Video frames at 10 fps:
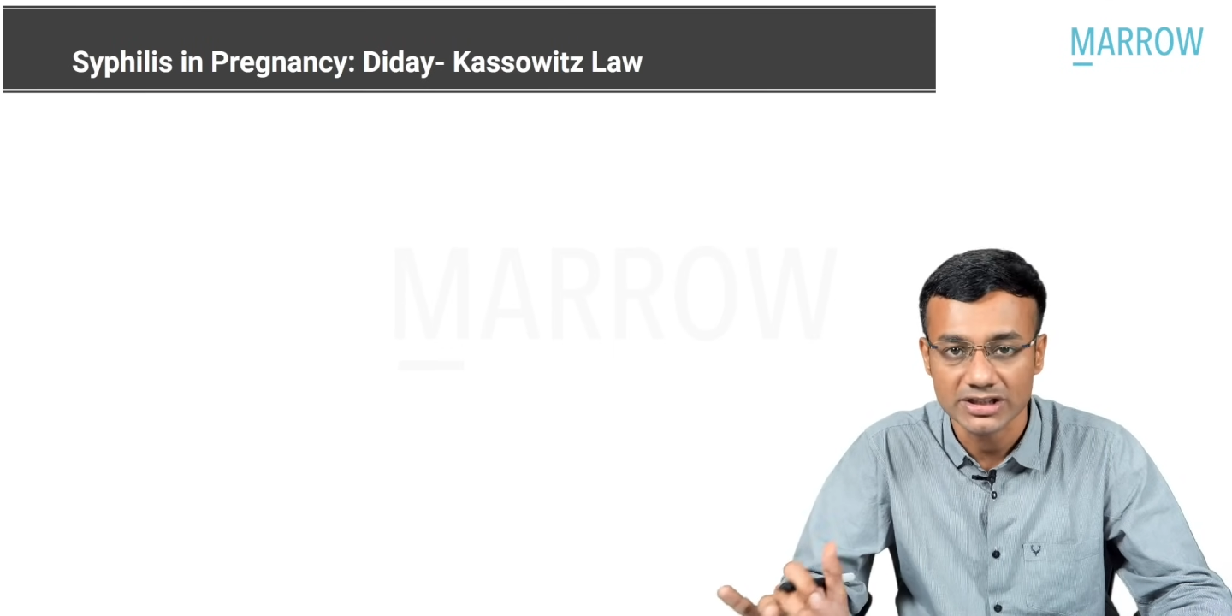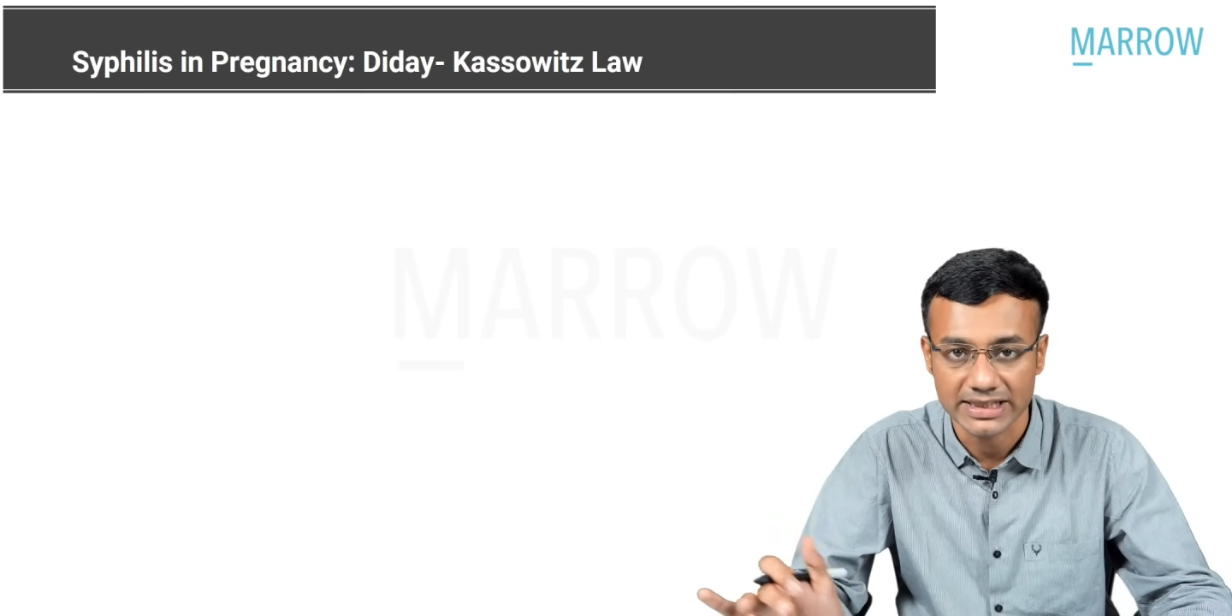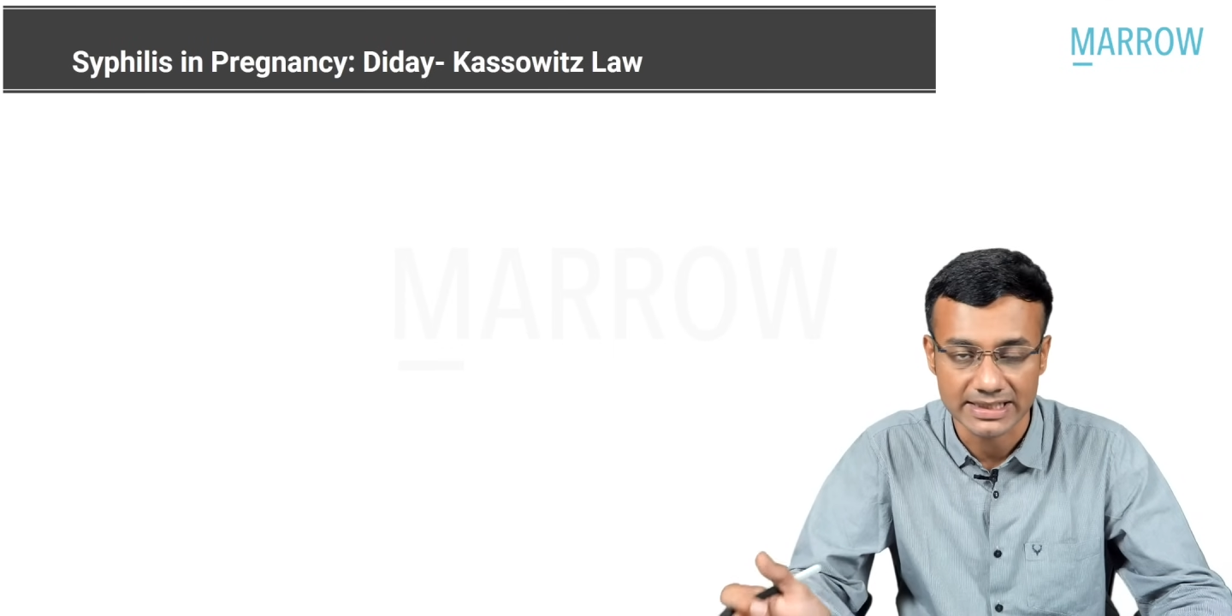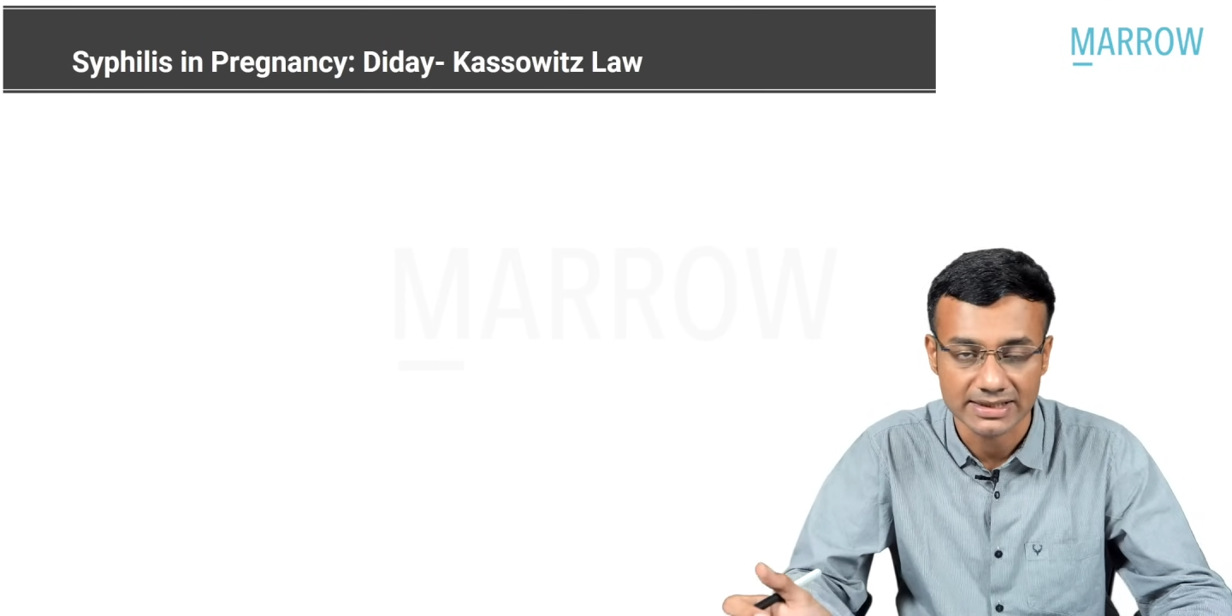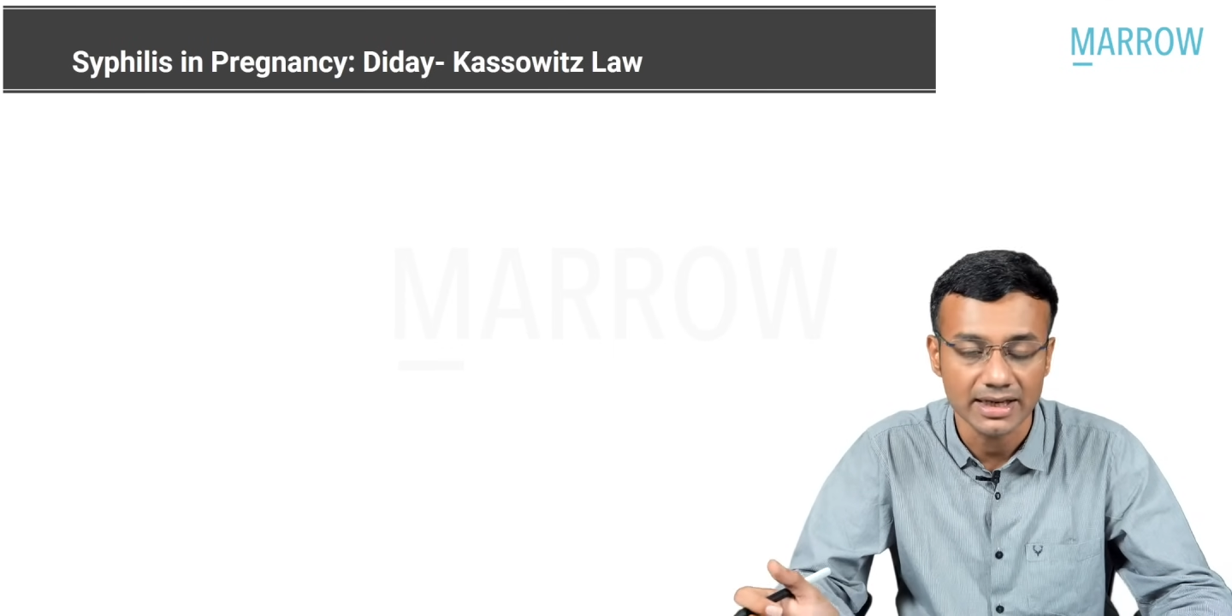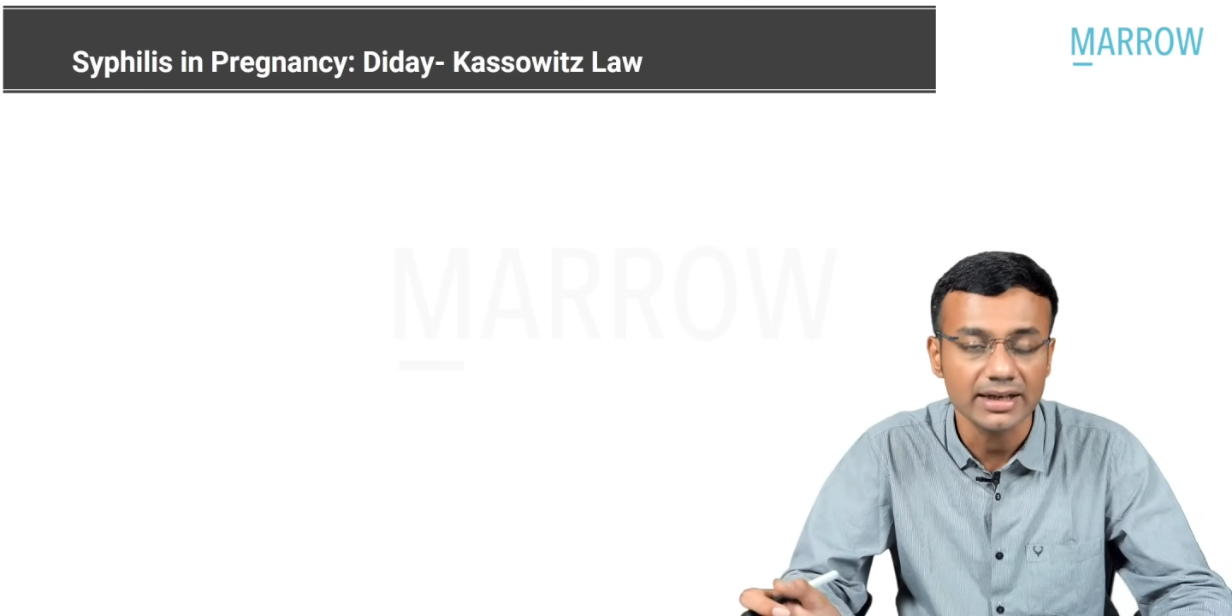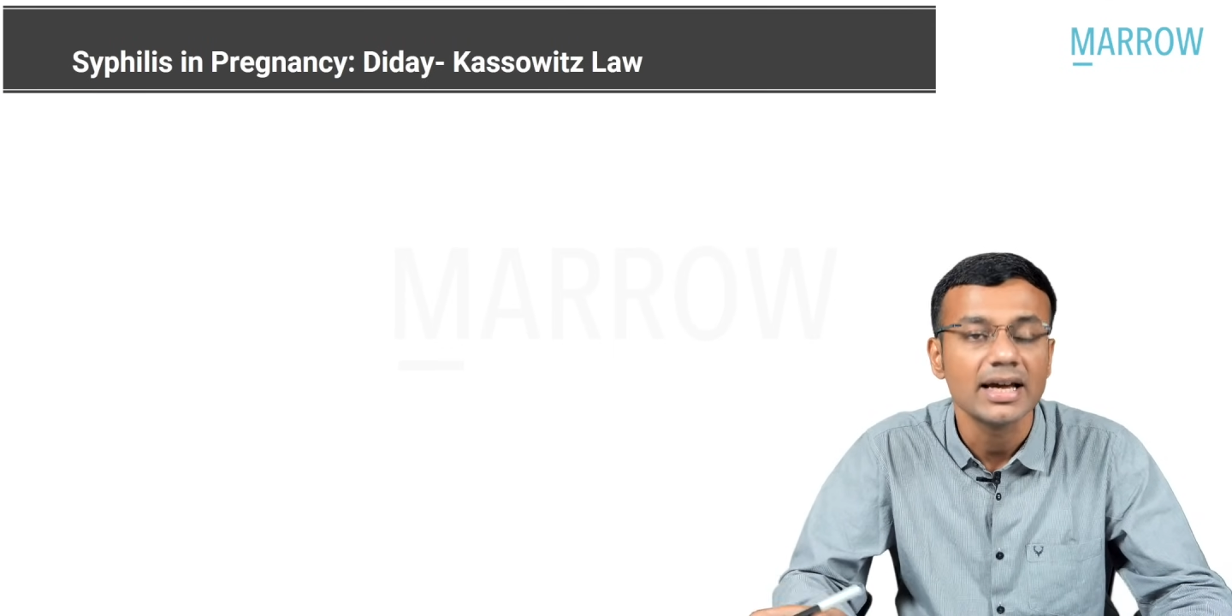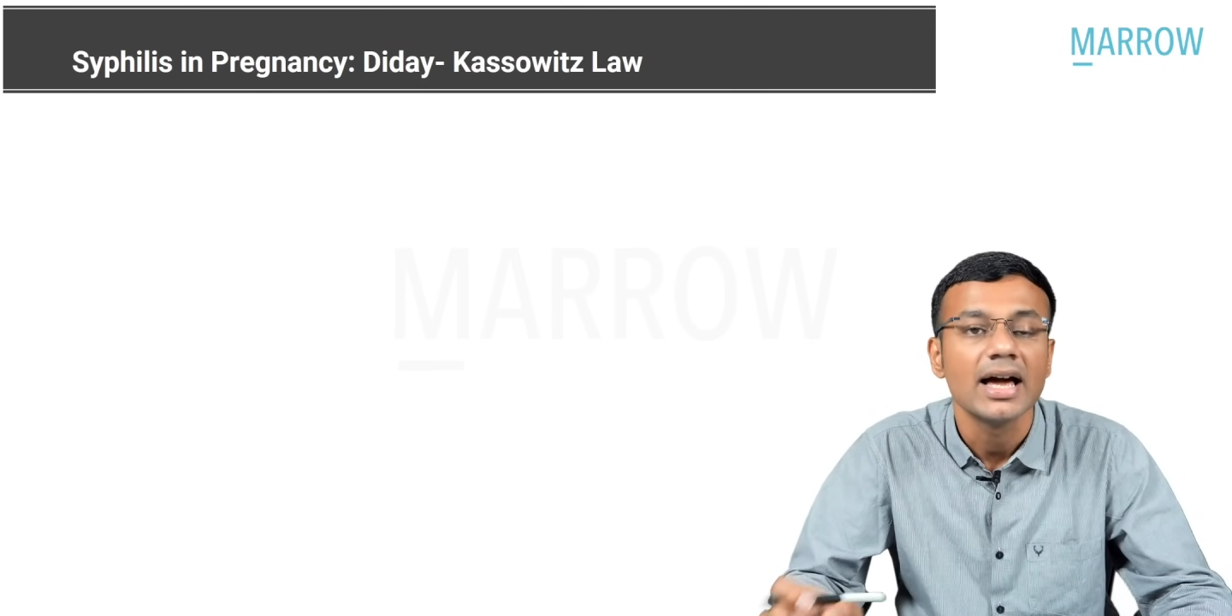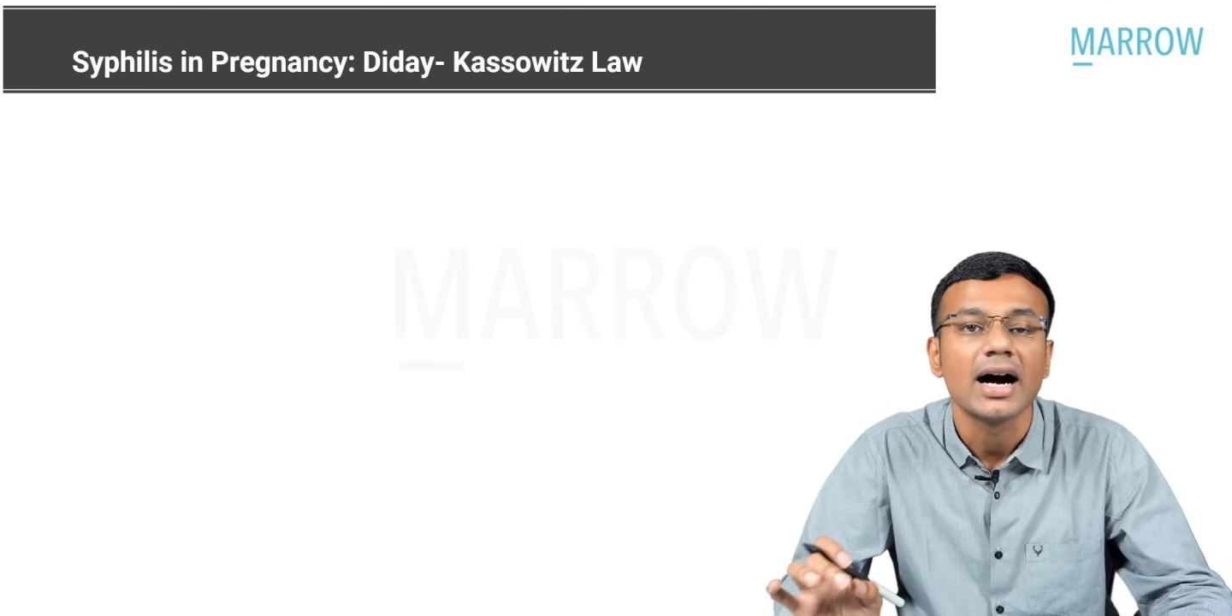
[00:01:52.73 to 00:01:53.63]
states that